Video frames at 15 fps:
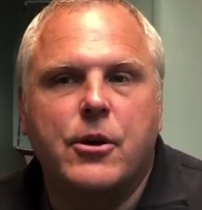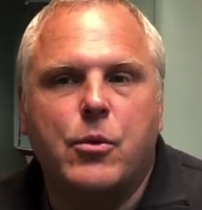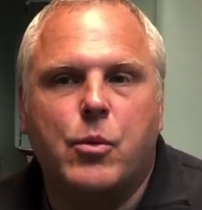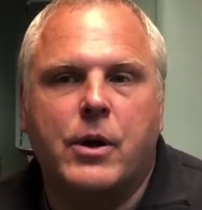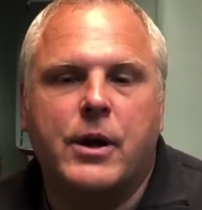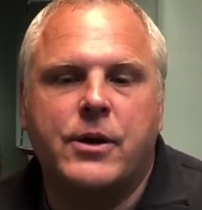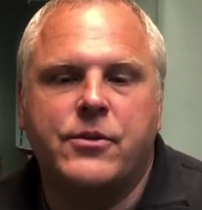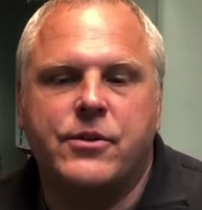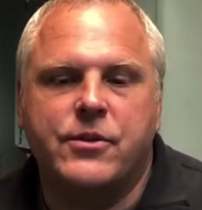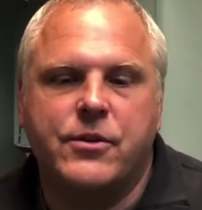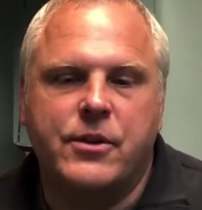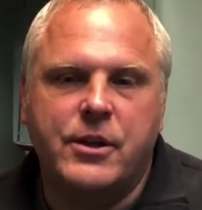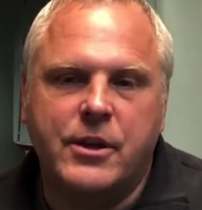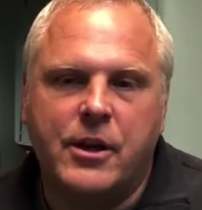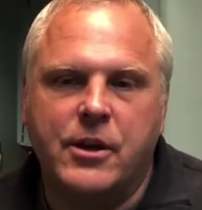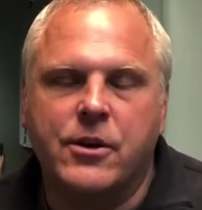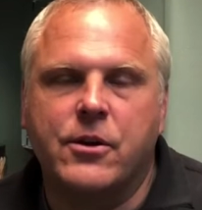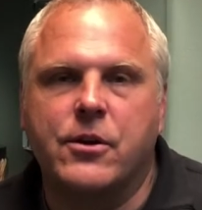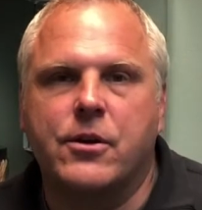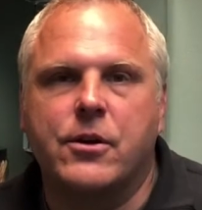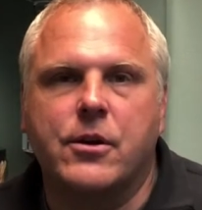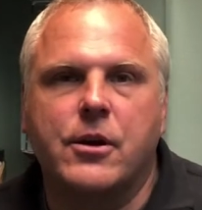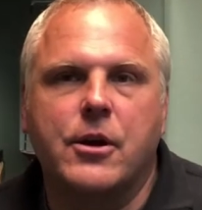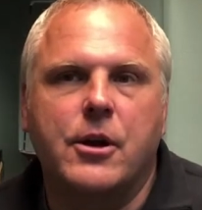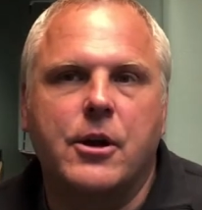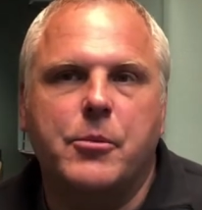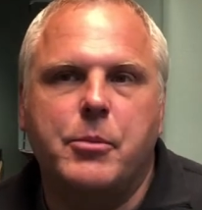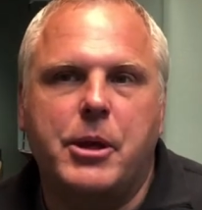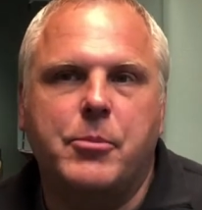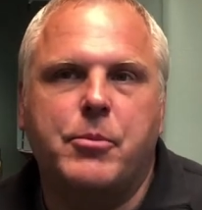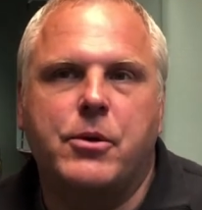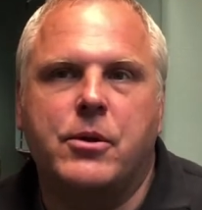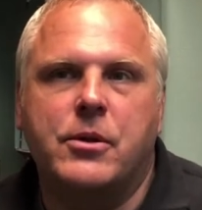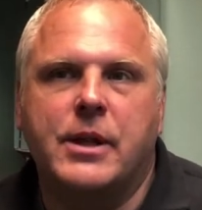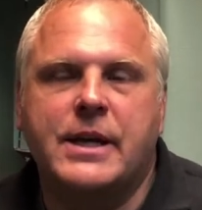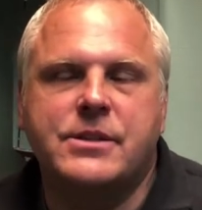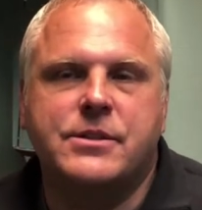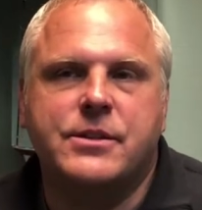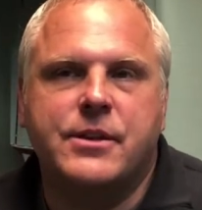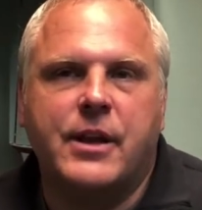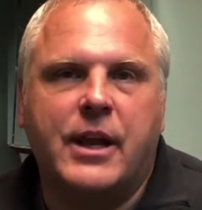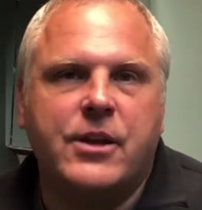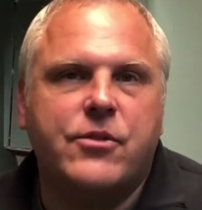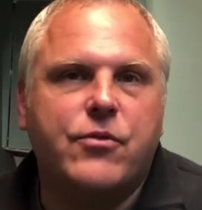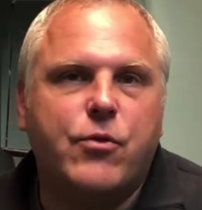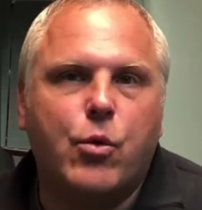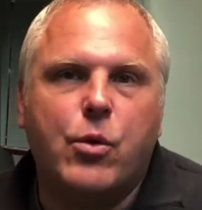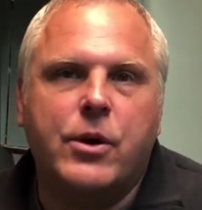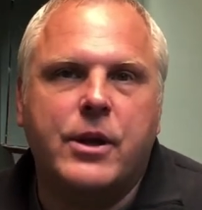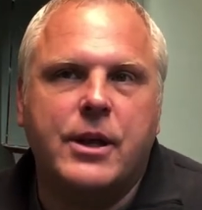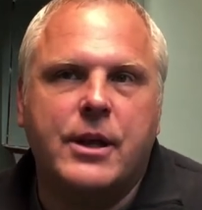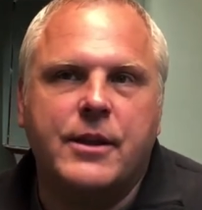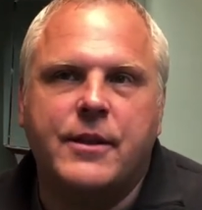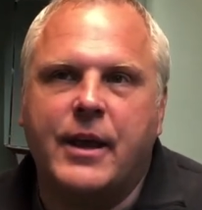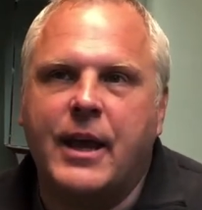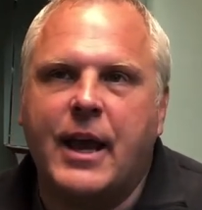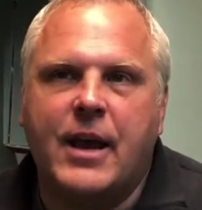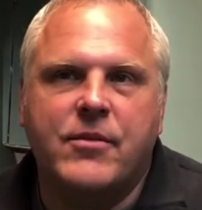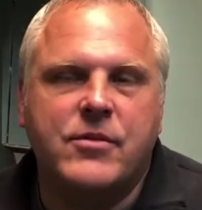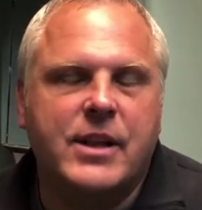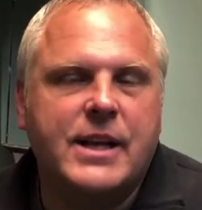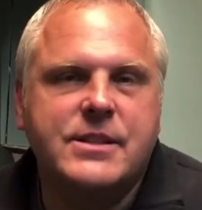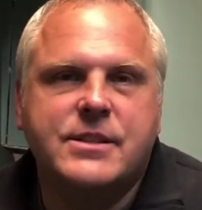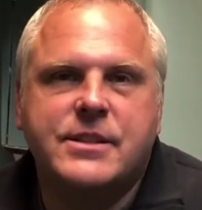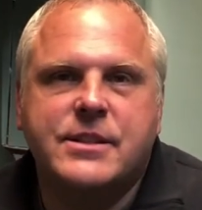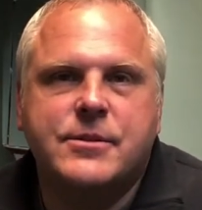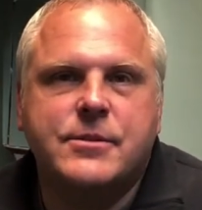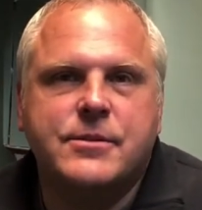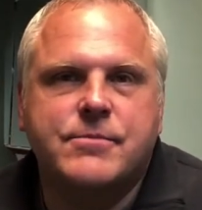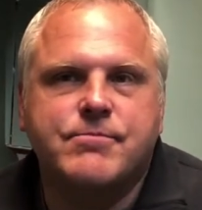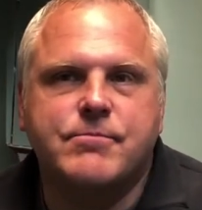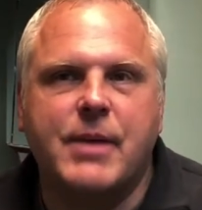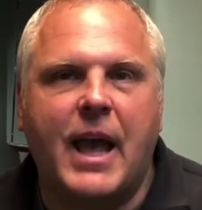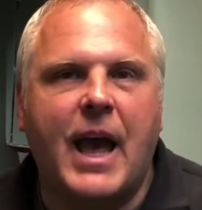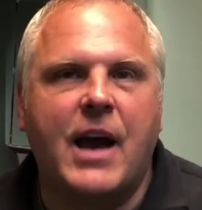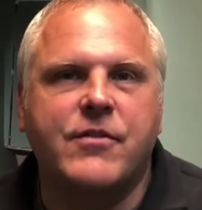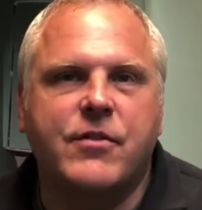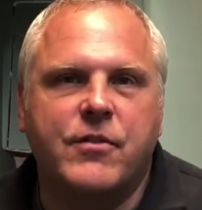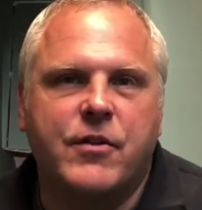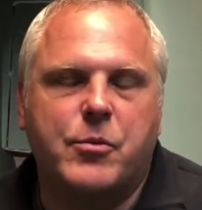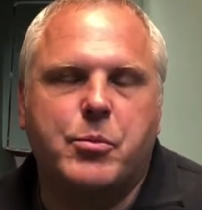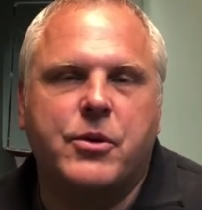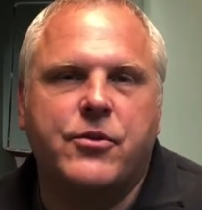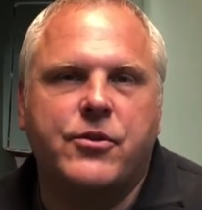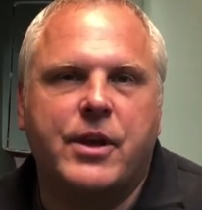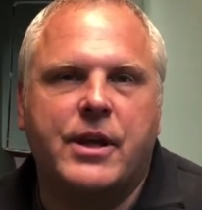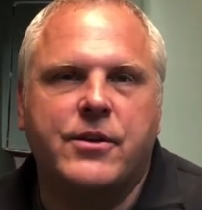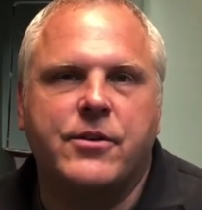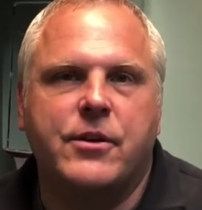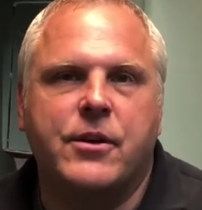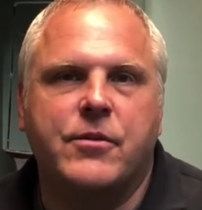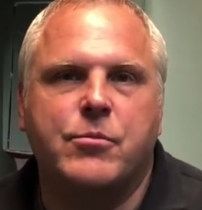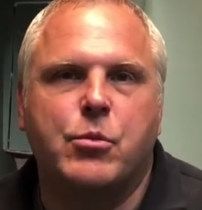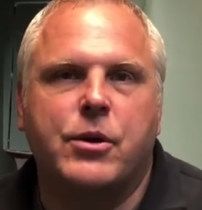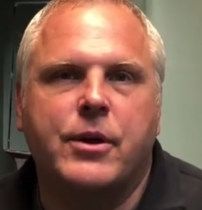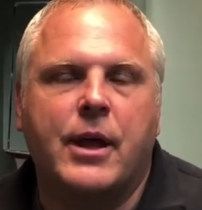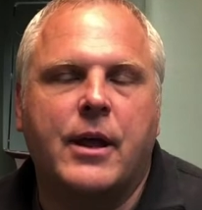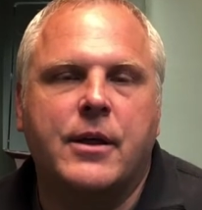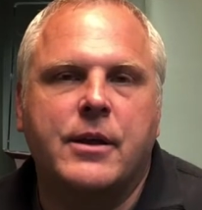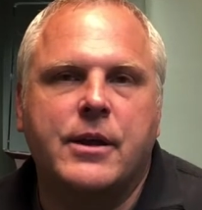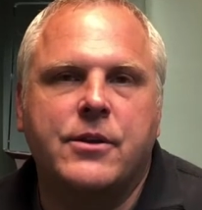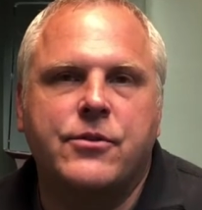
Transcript: whereas the younger people less than age 40, they have less than 0.5% of mortality.